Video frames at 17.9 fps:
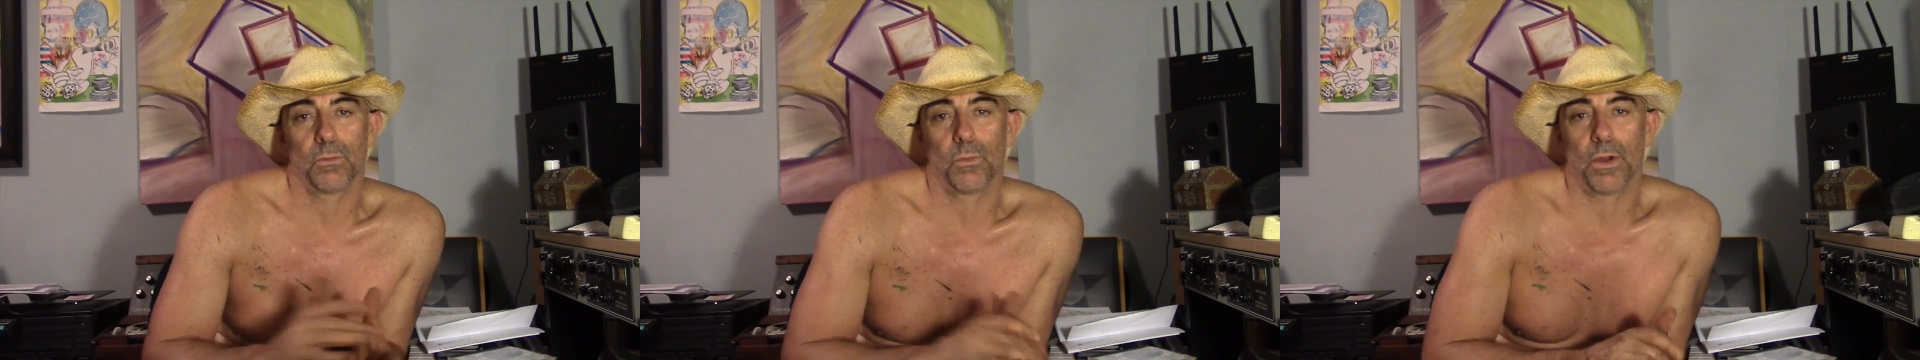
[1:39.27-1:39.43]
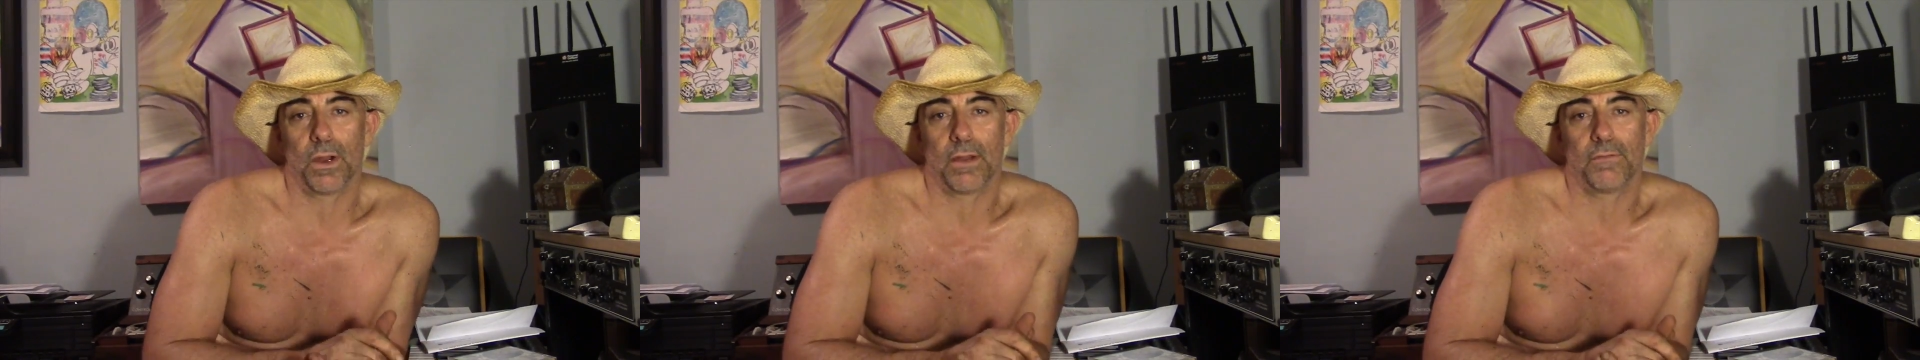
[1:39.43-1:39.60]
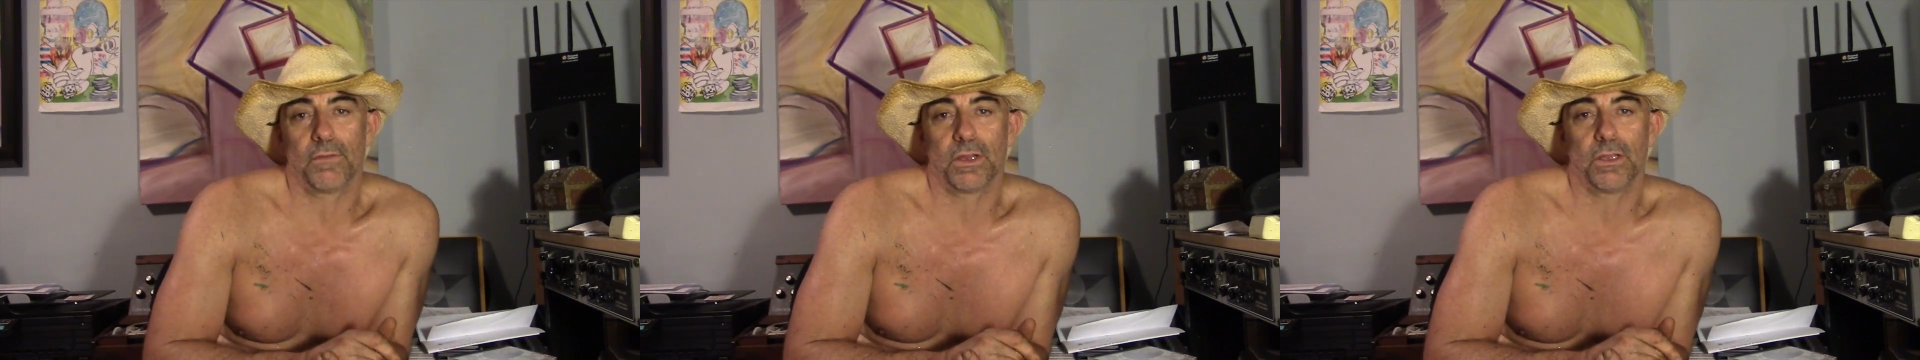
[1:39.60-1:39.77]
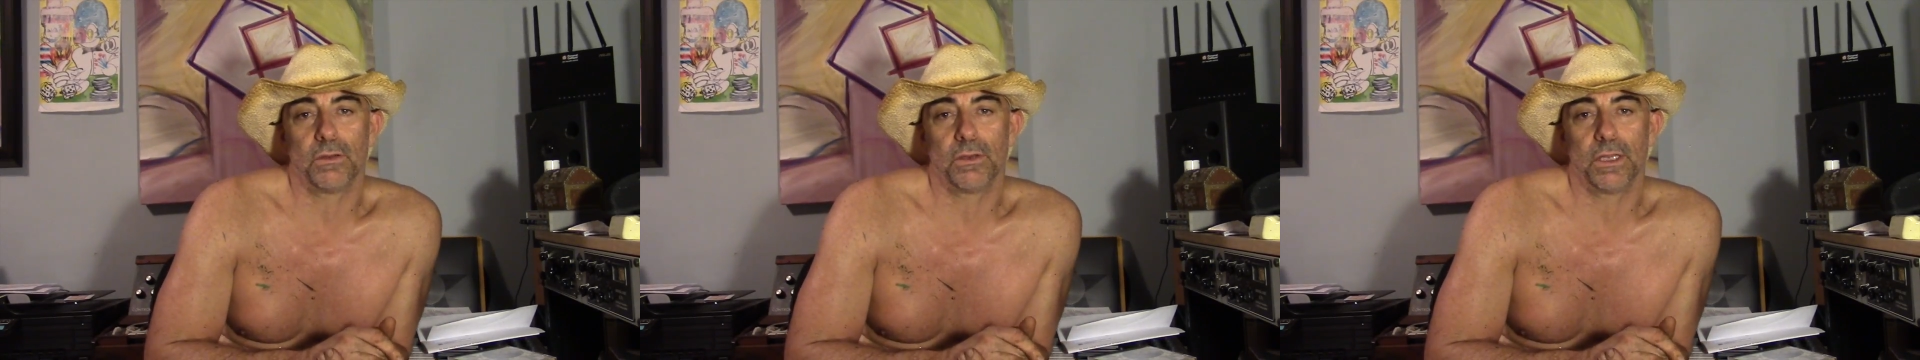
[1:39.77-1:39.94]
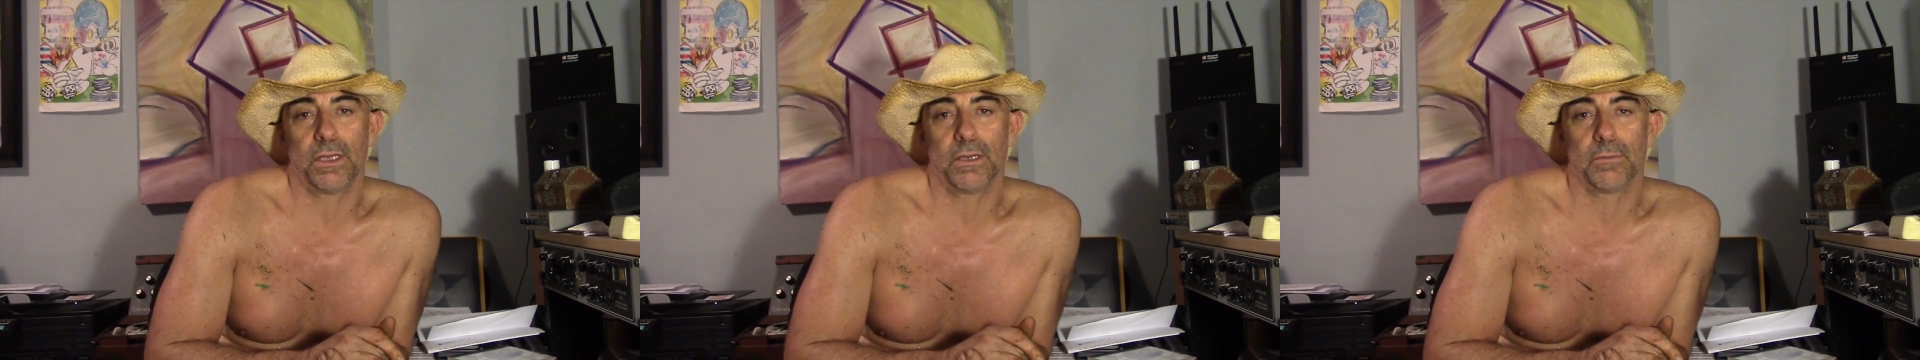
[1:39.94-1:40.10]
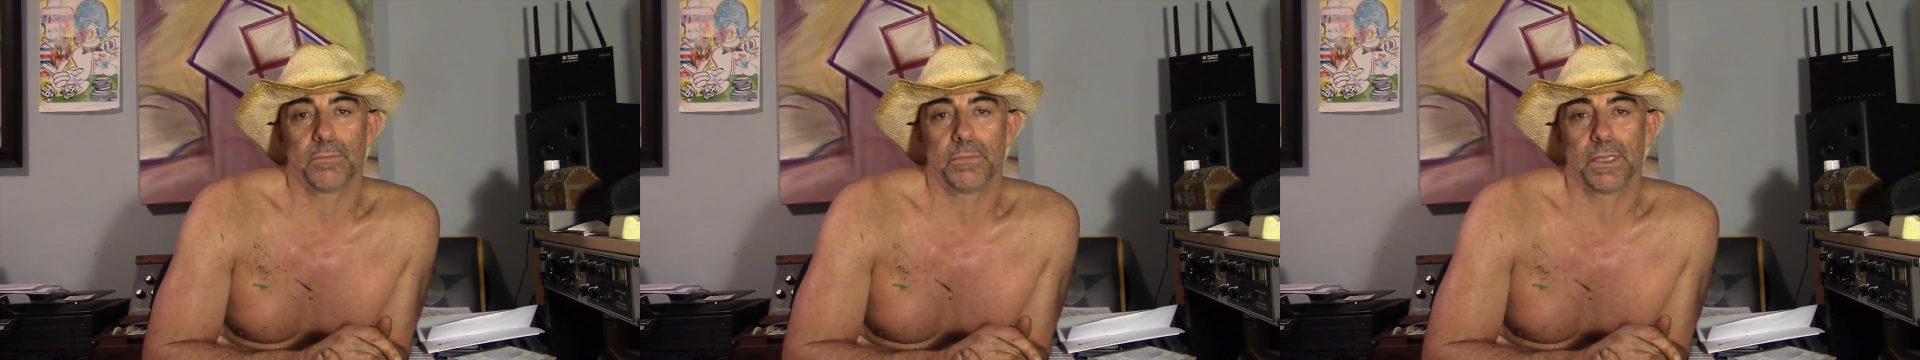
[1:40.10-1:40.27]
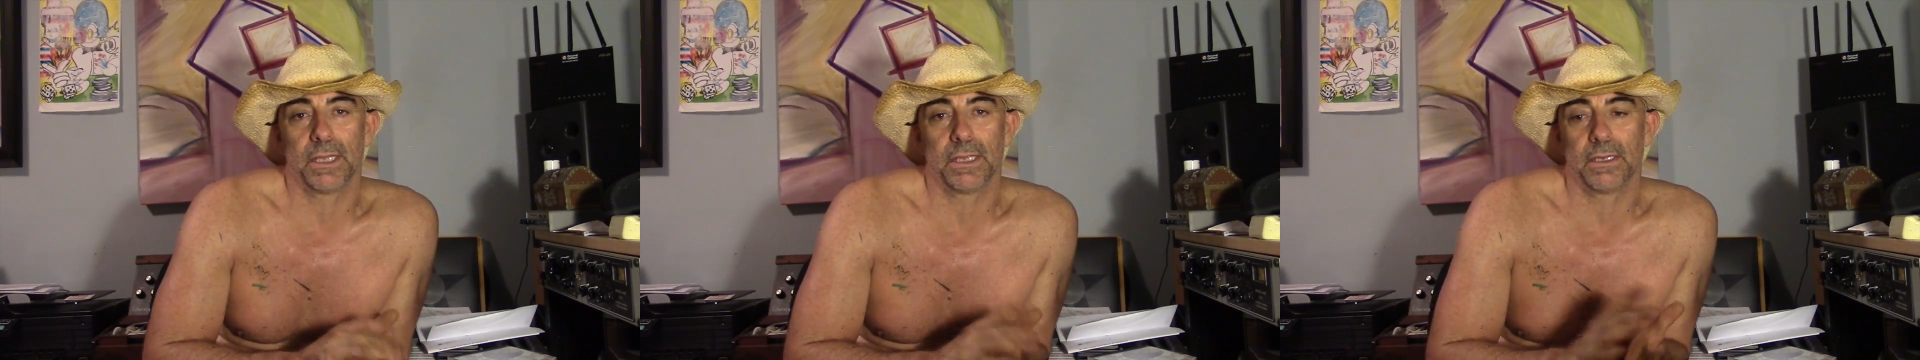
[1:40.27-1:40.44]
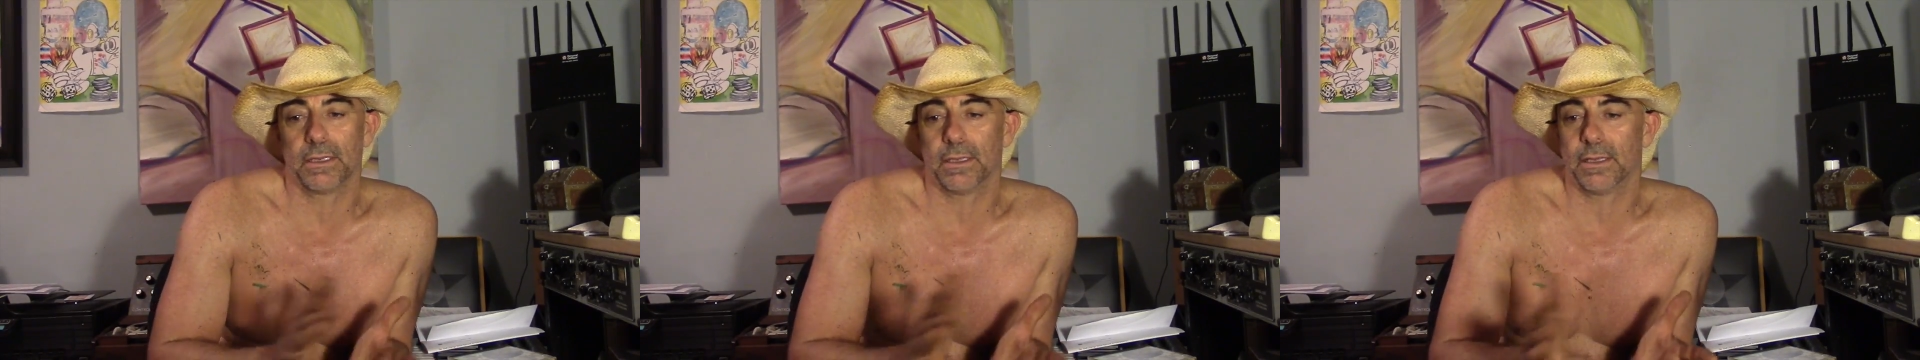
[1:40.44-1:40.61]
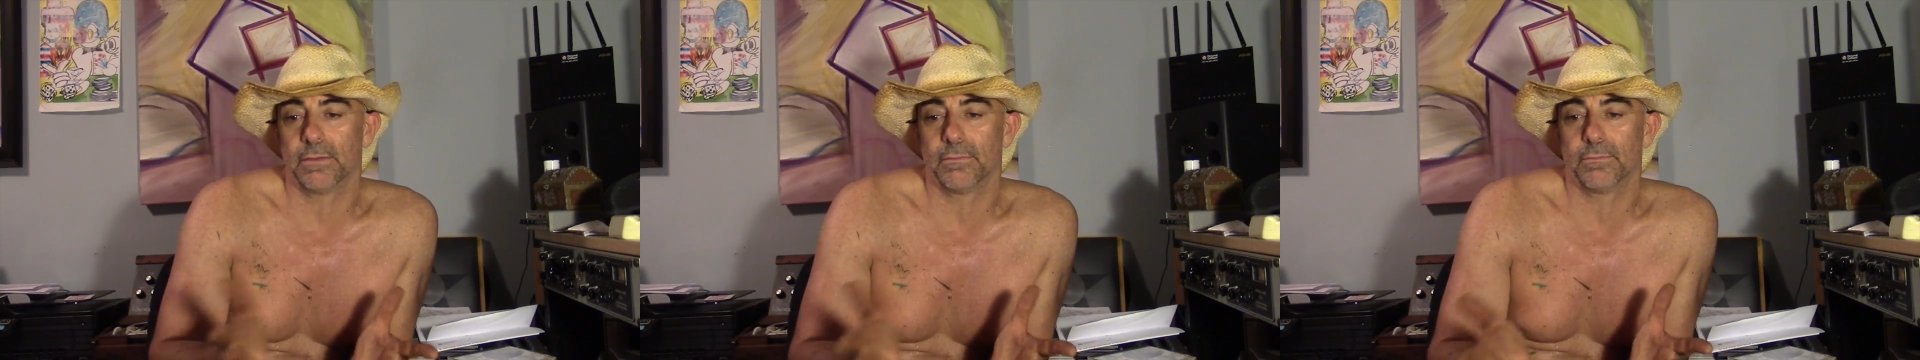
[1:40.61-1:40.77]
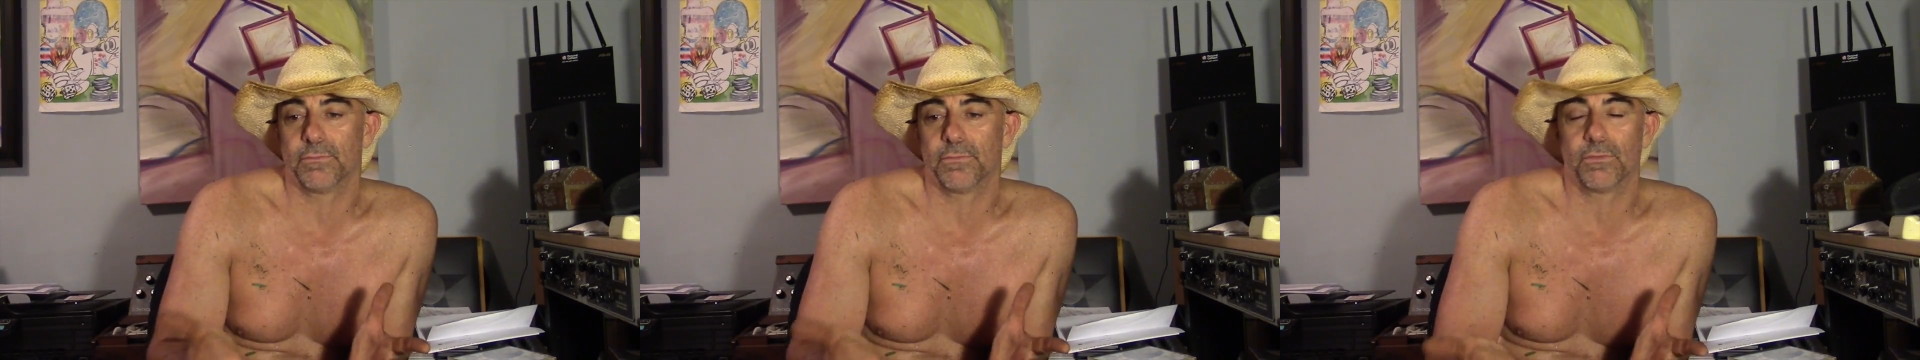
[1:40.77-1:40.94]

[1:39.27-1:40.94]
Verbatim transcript: wherever you need them. In, in,